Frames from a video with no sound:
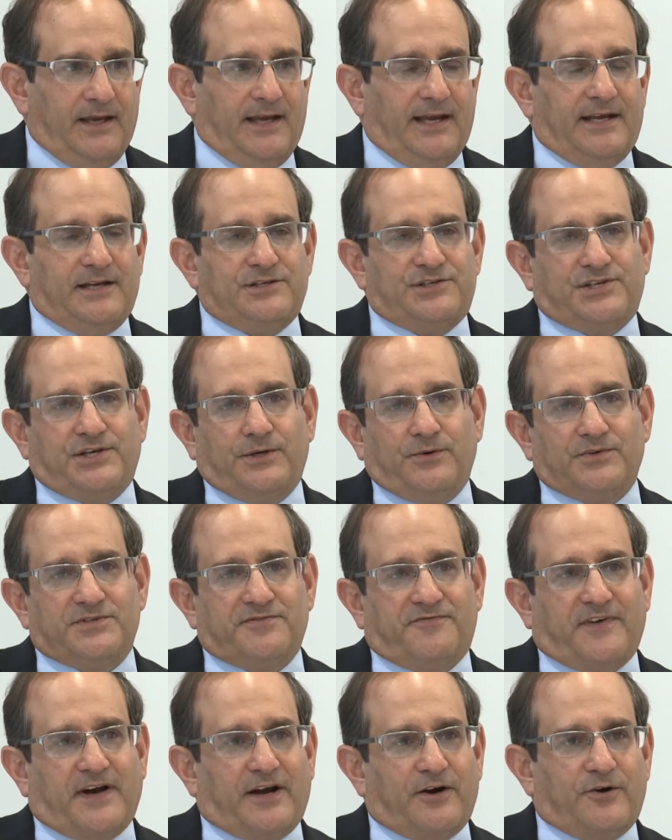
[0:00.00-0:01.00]
And she was
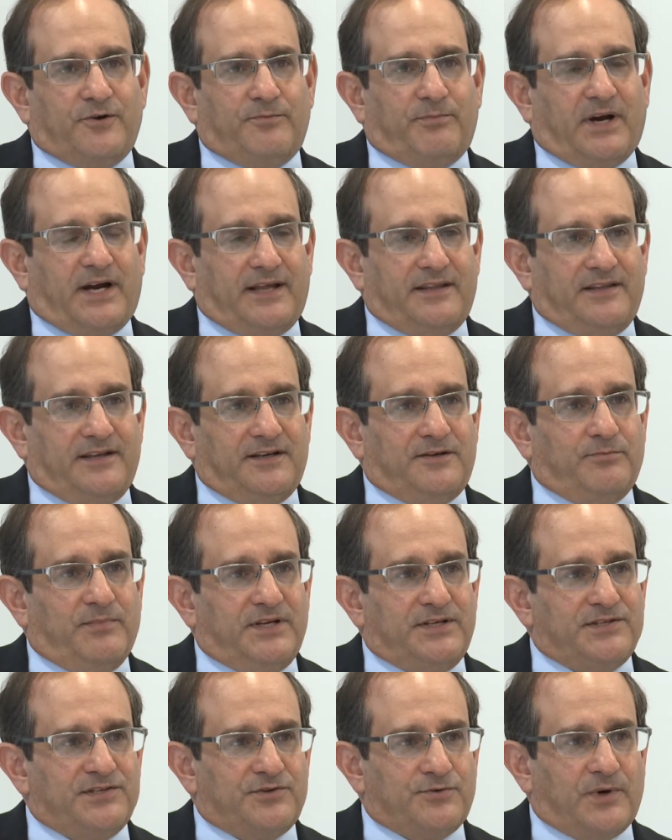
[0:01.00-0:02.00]
fired by the
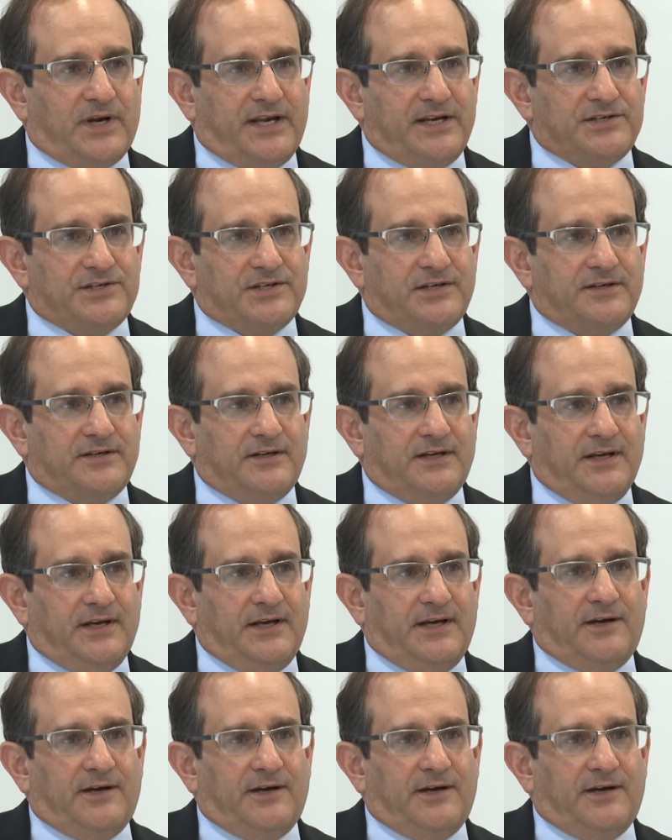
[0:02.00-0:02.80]
administration